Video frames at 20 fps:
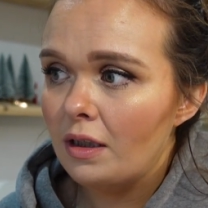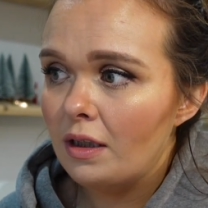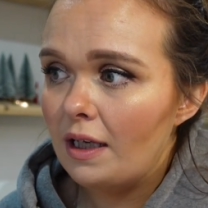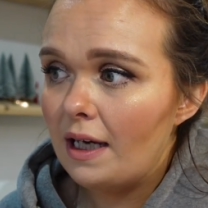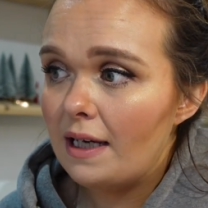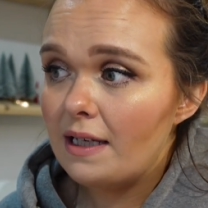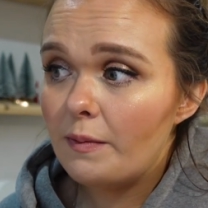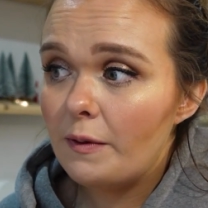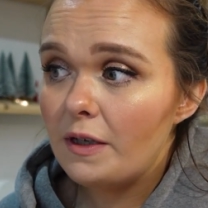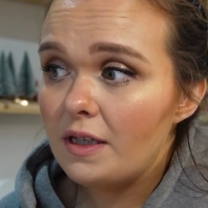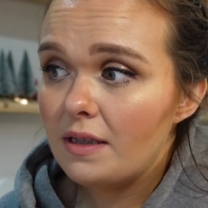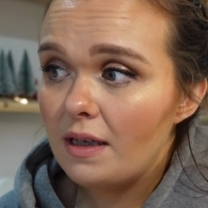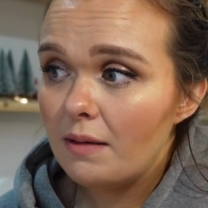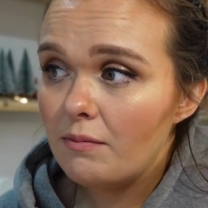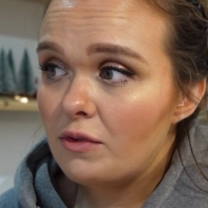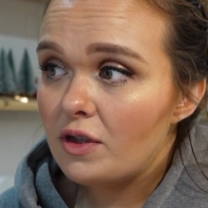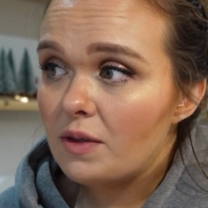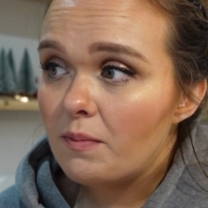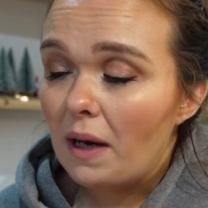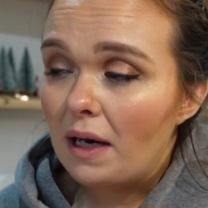I suppose
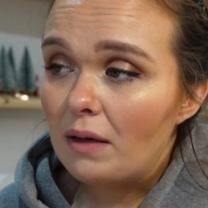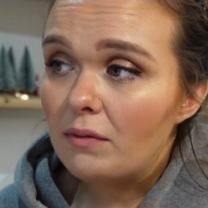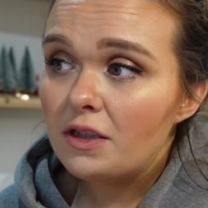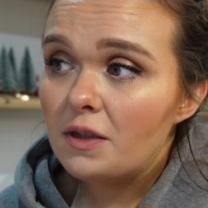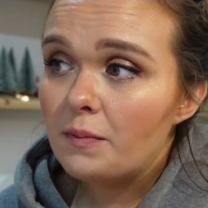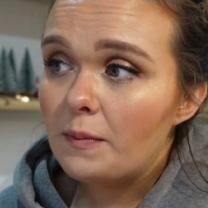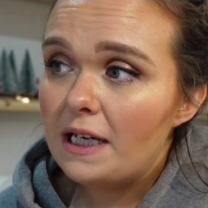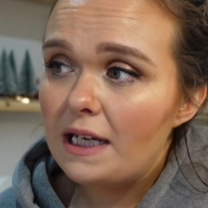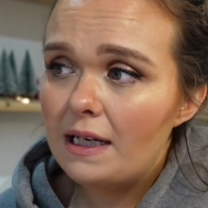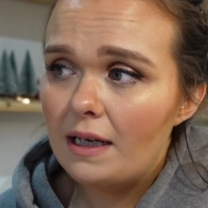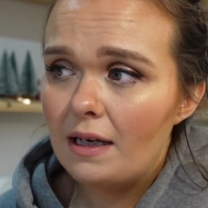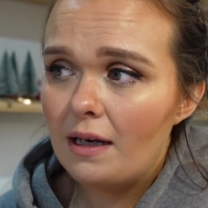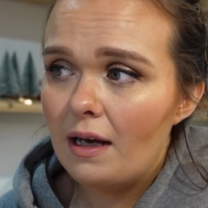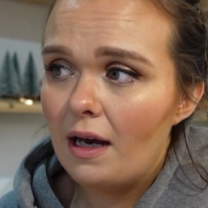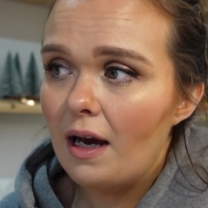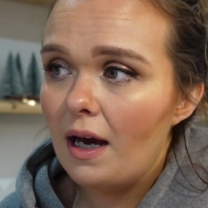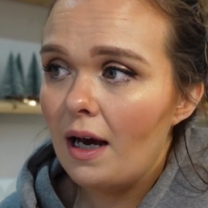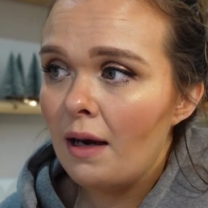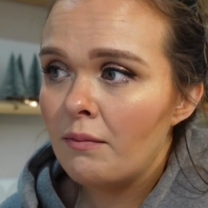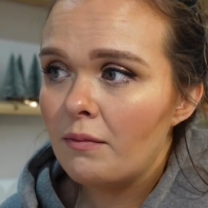I'm just bound to be, and
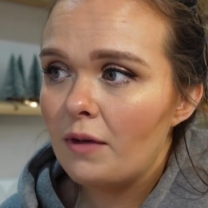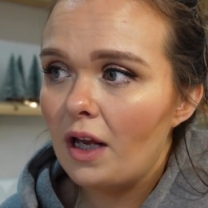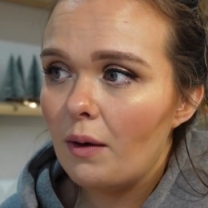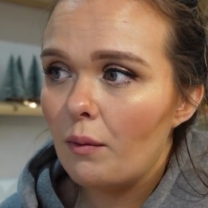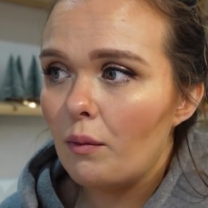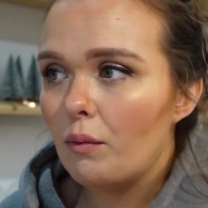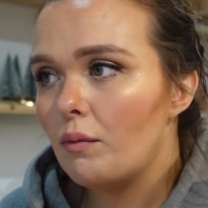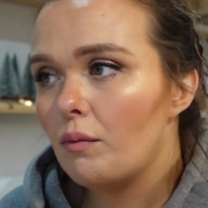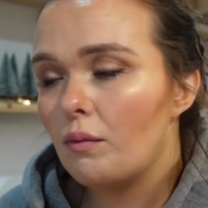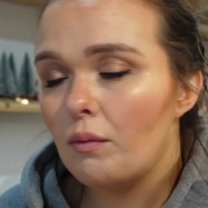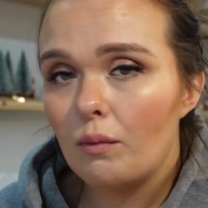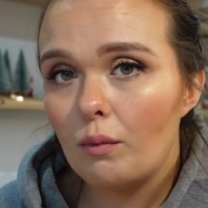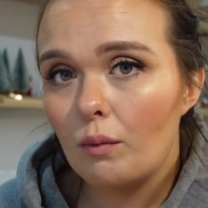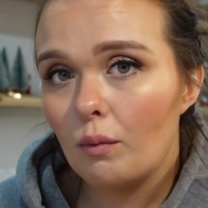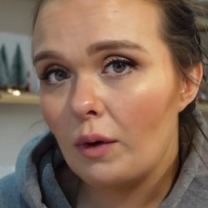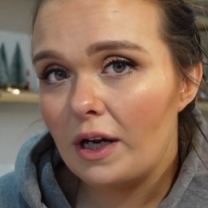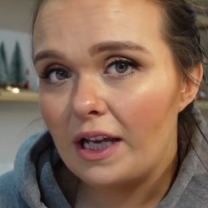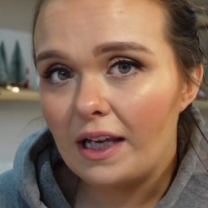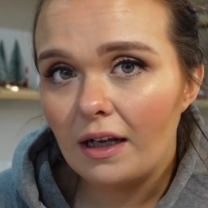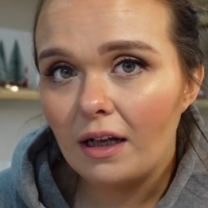I'm that
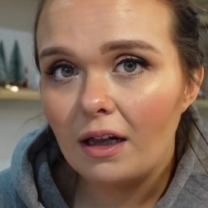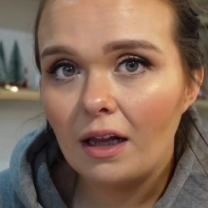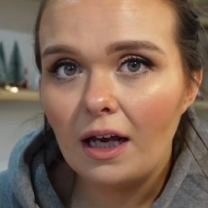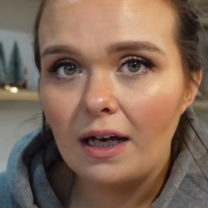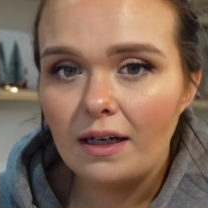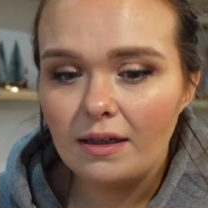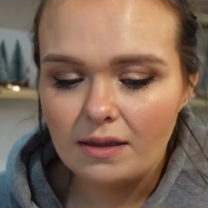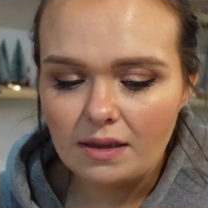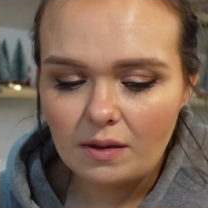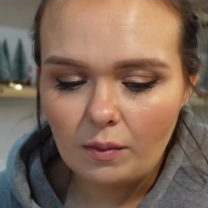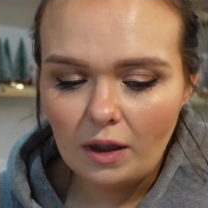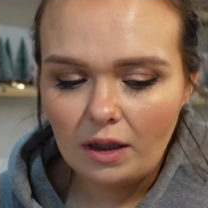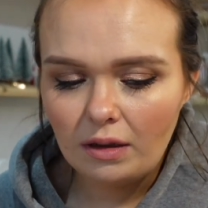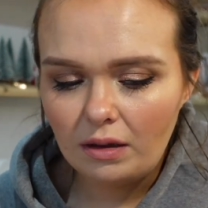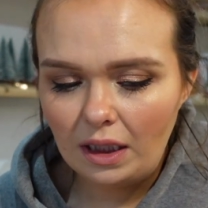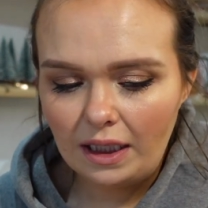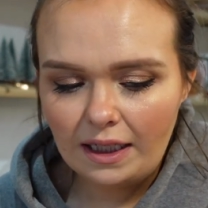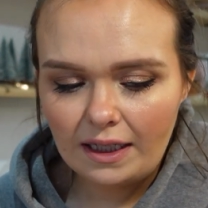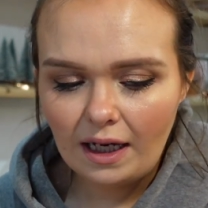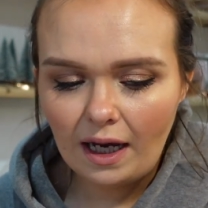way inclined as well.
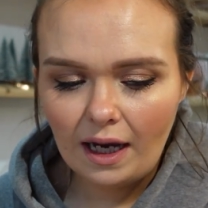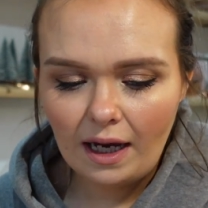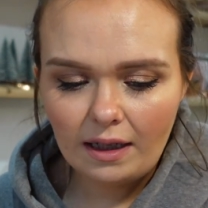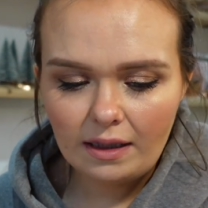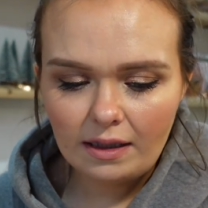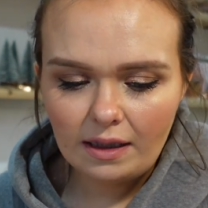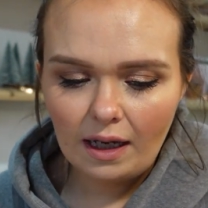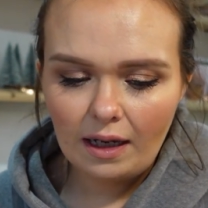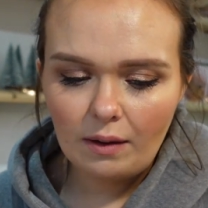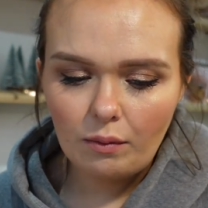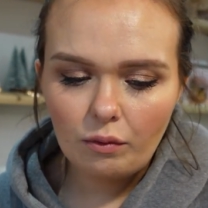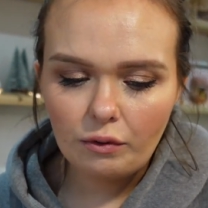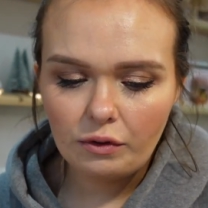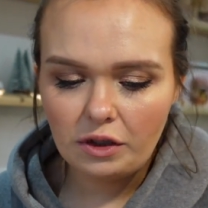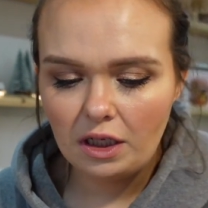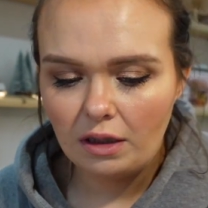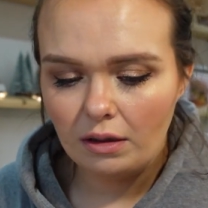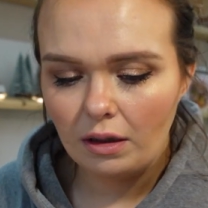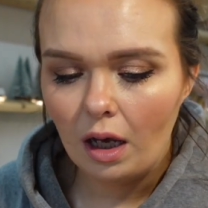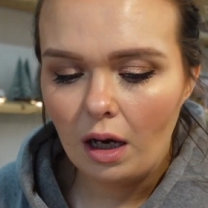Like I
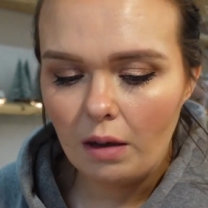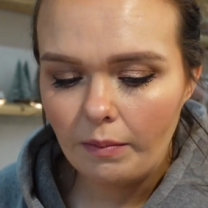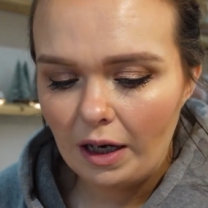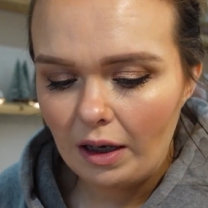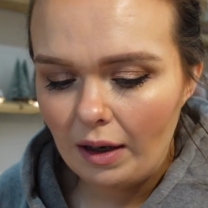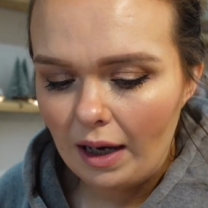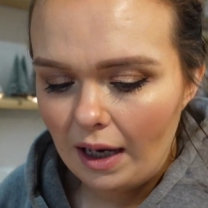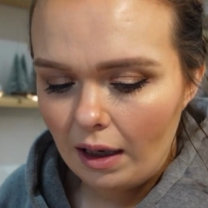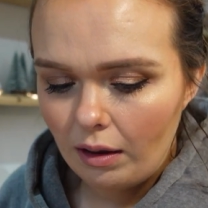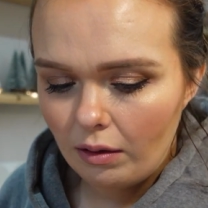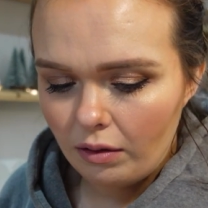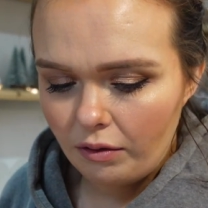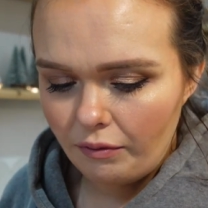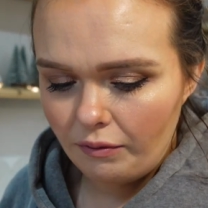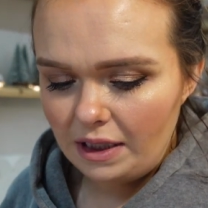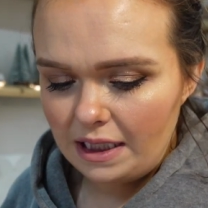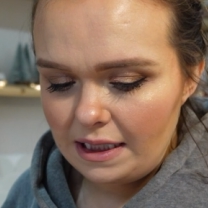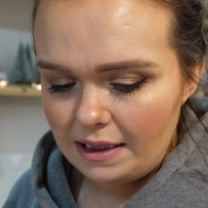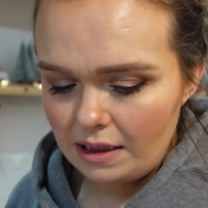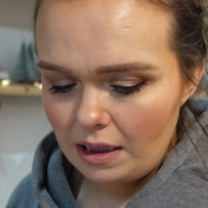worry a lot about health
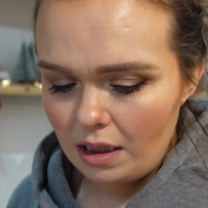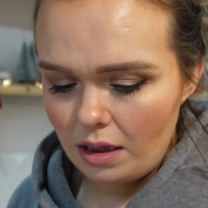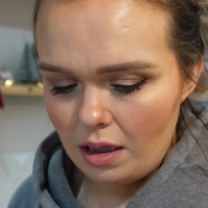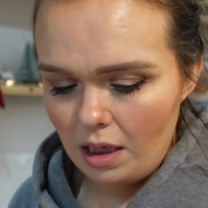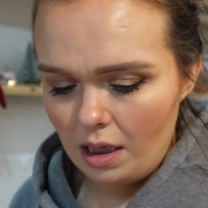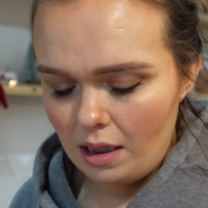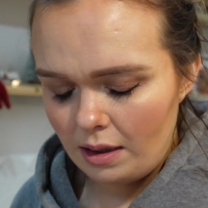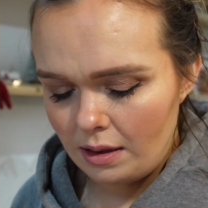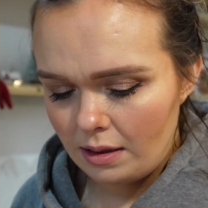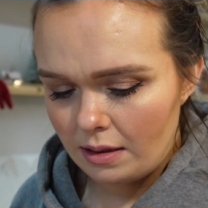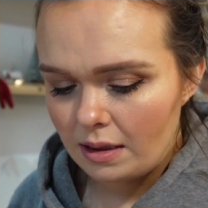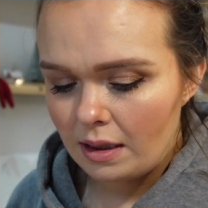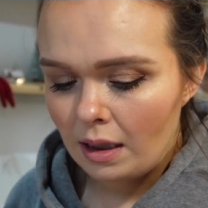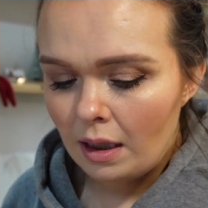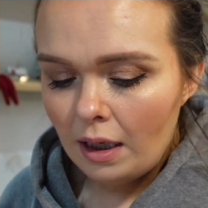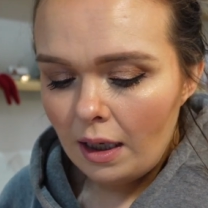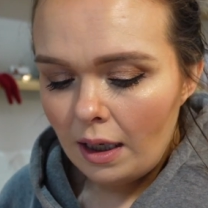related things.